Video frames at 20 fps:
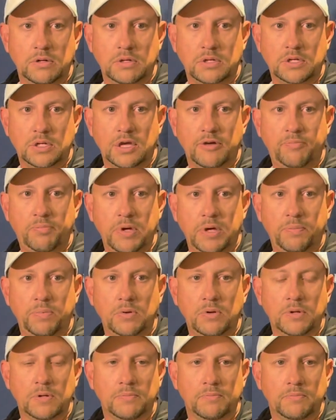tough
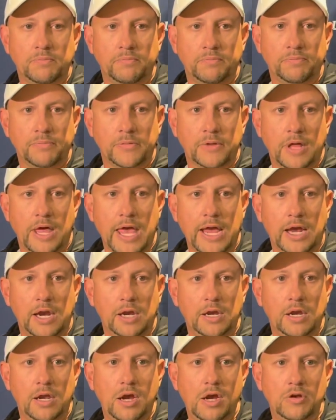people and hanging
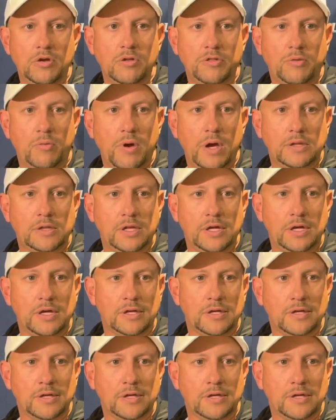in there and doing the right thing.